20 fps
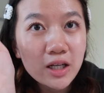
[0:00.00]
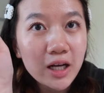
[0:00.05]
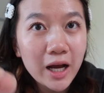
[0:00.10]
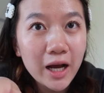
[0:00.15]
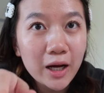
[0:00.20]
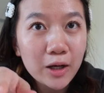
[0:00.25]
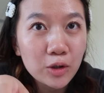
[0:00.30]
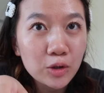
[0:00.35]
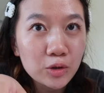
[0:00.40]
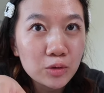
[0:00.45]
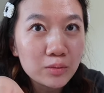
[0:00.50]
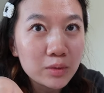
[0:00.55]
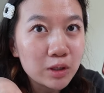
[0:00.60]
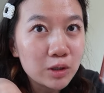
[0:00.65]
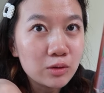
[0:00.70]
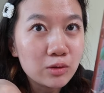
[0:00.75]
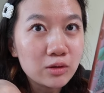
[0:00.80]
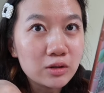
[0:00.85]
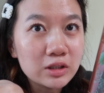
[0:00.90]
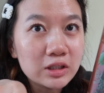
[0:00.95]
at home in
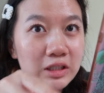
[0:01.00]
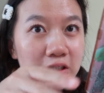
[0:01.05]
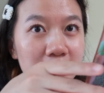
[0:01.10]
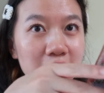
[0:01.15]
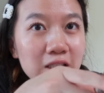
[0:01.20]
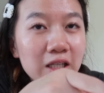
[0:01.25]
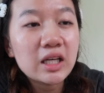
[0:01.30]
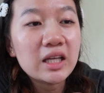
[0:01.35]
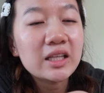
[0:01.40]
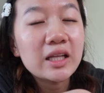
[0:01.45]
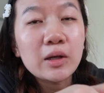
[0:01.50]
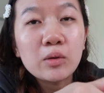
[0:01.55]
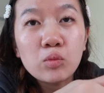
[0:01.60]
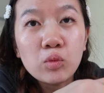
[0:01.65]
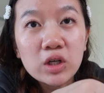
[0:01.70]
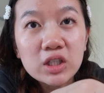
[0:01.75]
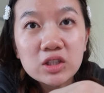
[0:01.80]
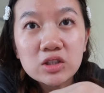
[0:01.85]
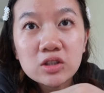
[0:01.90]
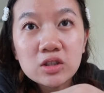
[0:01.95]
quarantine. And then
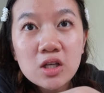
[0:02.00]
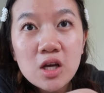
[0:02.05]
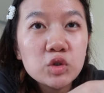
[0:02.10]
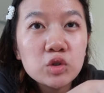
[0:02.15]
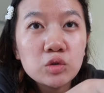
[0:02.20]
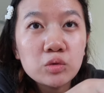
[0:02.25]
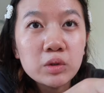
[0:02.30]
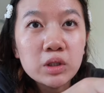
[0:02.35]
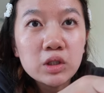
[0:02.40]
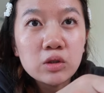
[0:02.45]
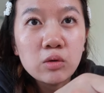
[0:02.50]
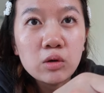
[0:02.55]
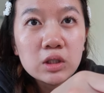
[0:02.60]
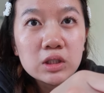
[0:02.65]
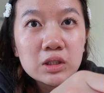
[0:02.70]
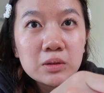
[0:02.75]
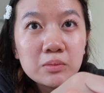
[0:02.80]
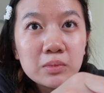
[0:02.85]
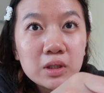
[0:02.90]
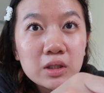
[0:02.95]
once 2-week
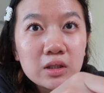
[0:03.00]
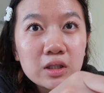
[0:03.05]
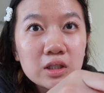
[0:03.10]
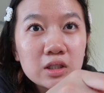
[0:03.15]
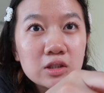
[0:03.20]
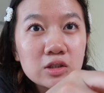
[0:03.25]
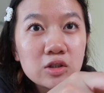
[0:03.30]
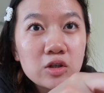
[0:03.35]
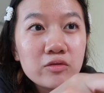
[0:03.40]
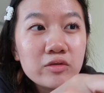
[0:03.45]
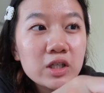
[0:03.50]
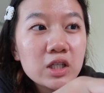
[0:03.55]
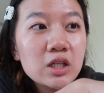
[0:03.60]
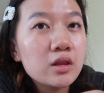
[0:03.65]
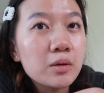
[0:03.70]
quarantine period is over,